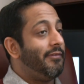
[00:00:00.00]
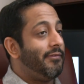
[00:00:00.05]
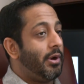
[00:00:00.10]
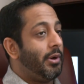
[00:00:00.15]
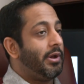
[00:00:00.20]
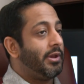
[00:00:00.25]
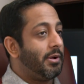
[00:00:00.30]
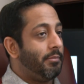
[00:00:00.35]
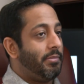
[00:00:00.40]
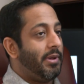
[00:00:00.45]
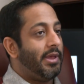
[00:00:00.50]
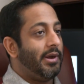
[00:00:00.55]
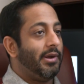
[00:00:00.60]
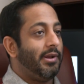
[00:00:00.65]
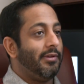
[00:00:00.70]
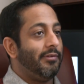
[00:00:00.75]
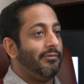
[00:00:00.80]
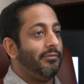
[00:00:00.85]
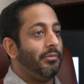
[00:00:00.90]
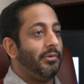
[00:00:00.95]
very
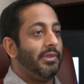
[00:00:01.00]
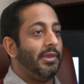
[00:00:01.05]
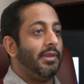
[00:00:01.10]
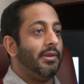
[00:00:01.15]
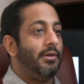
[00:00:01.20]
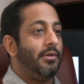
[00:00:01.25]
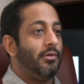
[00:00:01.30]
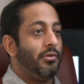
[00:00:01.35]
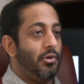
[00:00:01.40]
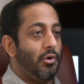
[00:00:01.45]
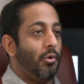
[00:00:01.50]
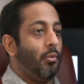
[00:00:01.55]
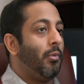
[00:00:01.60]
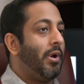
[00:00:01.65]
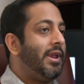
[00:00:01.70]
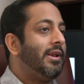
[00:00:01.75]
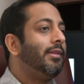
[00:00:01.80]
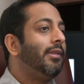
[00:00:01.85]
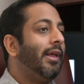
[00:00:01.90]
competitive within your weight